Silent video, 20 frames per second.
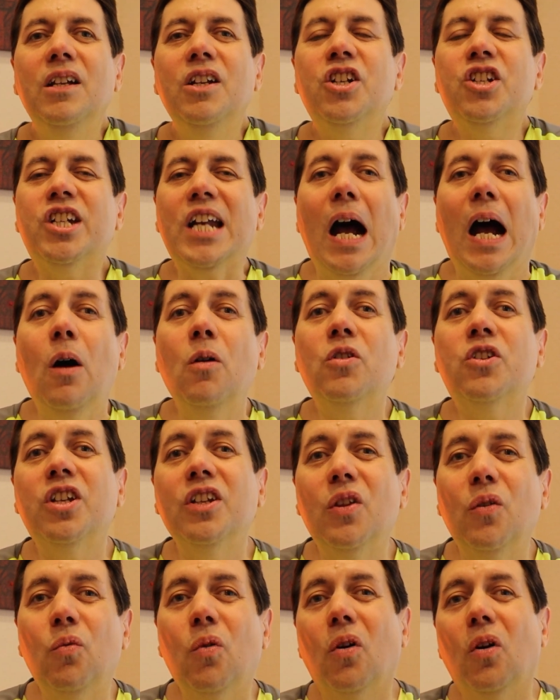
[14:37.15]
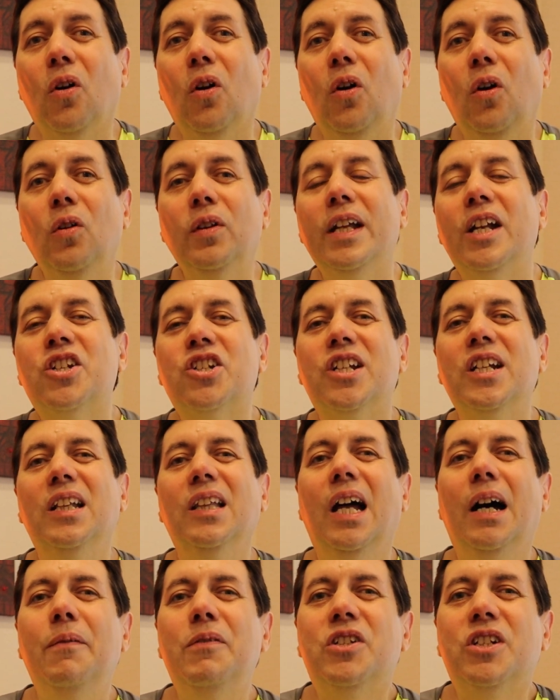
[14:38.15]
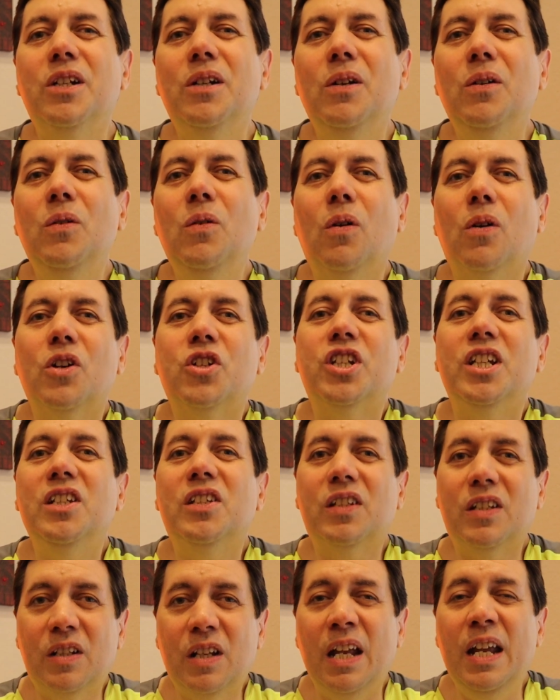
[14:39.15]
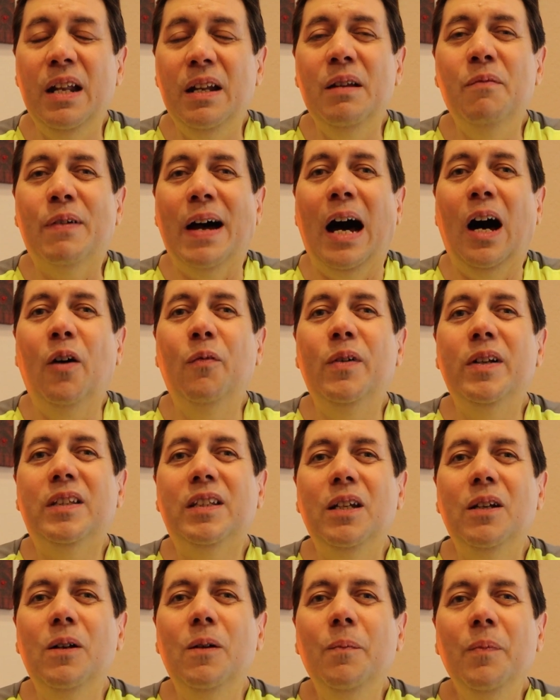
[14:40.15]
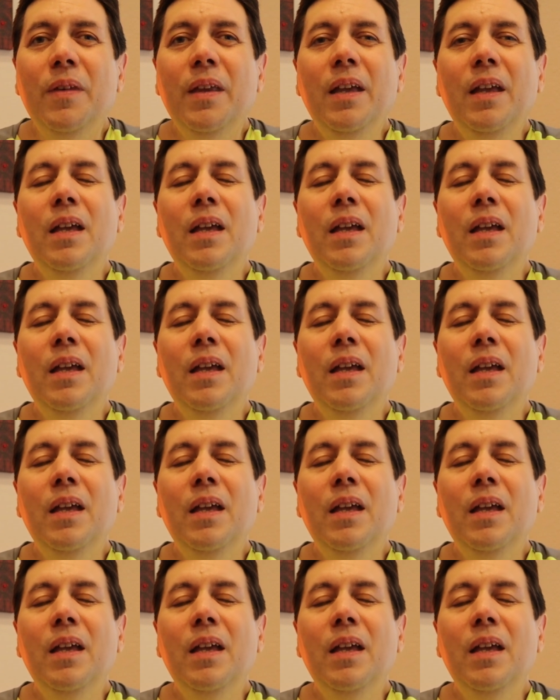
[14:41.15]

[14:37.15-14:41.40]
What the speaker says: shout to the world that she loves you or she's involved with you,